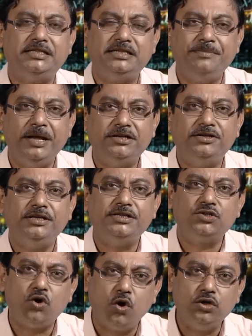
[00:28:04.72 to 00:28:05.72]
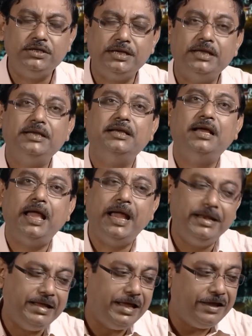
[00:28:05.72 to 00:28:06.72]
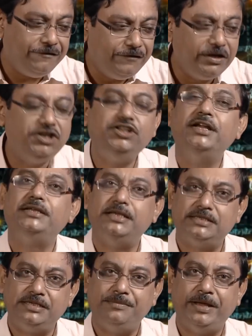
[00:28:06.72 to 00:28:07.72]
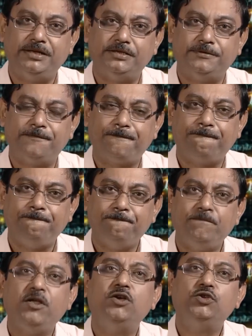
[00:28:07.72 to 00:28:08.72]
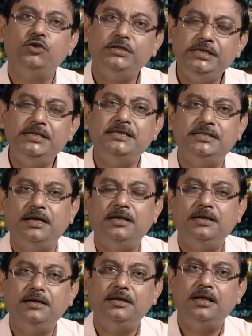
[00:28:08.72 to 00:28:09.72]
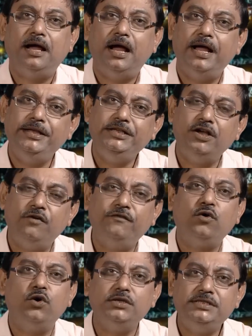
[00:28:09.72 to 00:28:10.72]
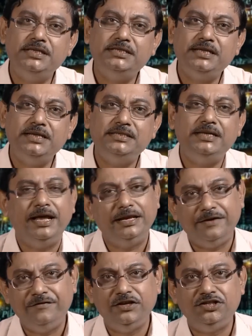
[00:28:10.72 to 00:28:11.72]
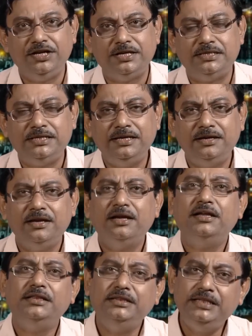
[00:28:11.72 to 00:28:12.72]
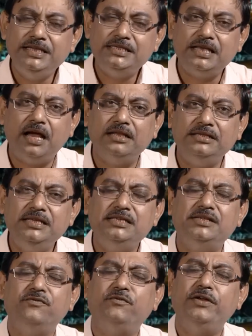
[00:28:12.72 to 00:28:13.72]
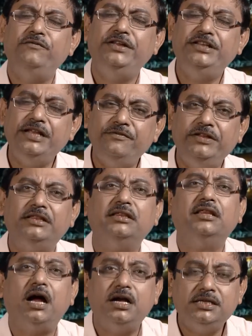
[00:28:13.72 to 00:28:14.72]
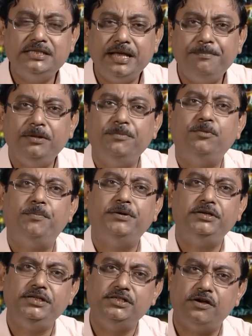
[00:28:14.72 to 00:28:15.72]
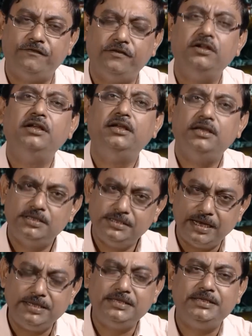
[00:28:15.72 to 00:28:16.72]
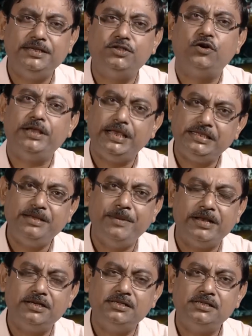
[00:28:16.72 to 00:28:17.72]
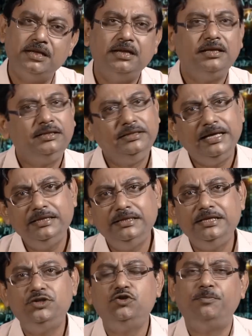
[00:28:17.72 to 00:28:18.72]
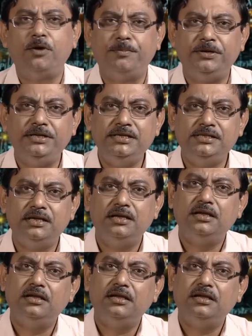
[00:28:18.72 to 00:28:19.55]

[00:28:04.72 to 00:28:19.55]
estimator is called an efficient estimator. So this is the idea of consistency and efficiency. These when we deal with large sample properties of statistics or estimators, then these two properties